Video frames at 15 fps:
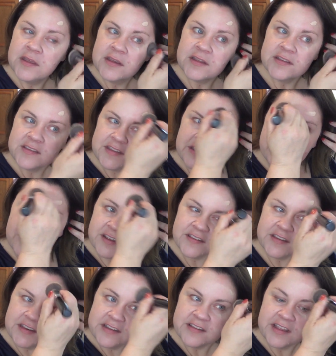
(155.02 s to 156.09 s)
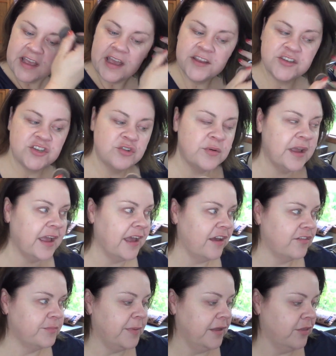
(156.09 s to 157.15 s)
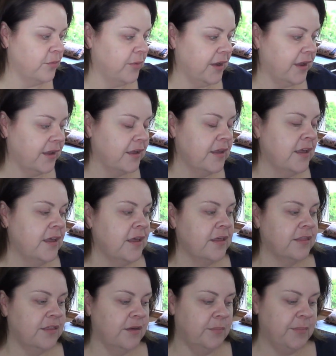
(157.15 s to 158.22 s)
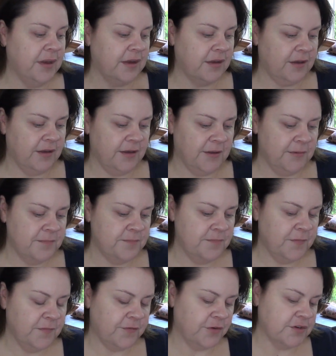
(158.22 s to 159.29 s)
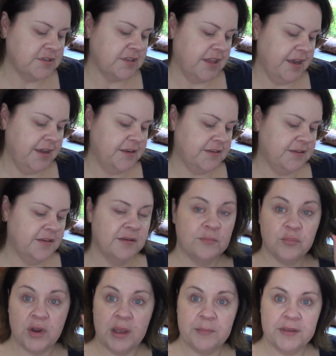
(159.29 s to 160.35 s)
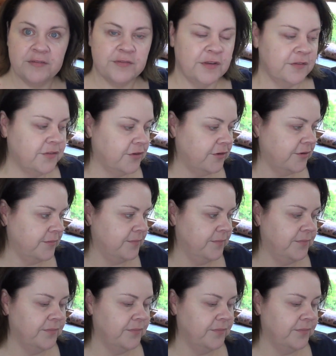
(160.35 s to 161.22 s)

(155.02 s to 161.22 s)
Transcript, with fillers: can how nice and easily. I do have, by the way, the Becca First Light priming filter